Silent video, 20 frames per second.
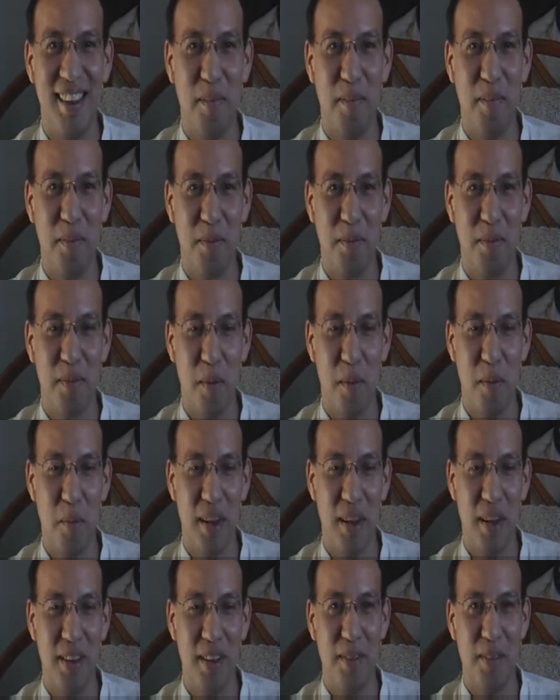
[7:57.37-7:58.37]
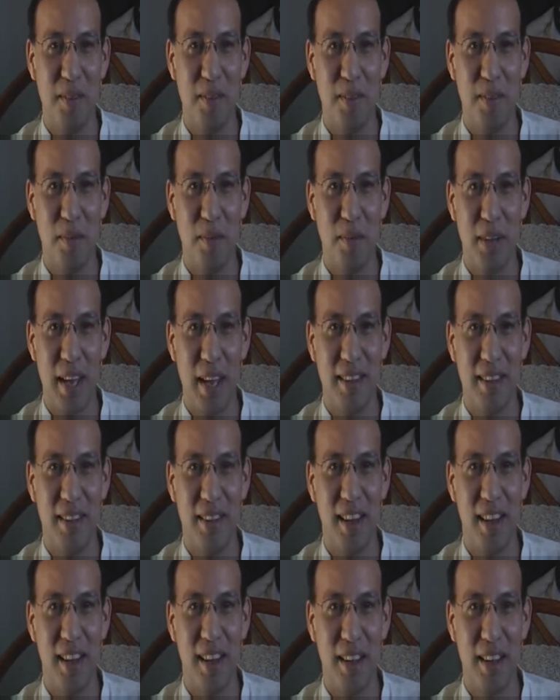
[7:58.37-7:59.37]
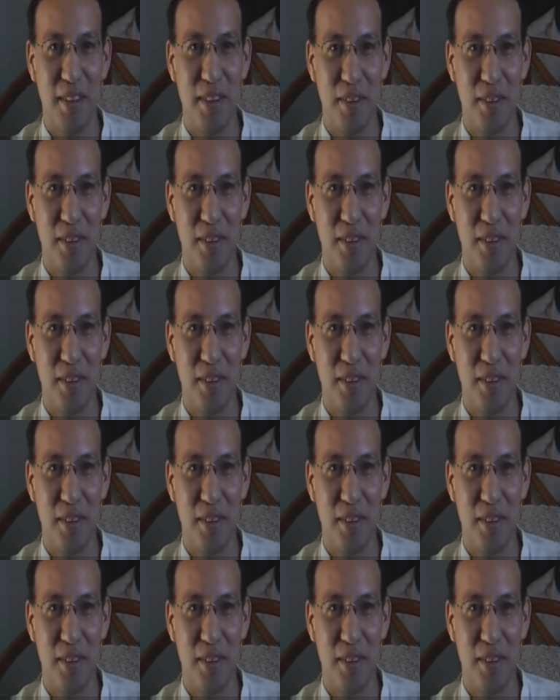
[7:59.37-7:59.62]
and I'm waiting to get in line.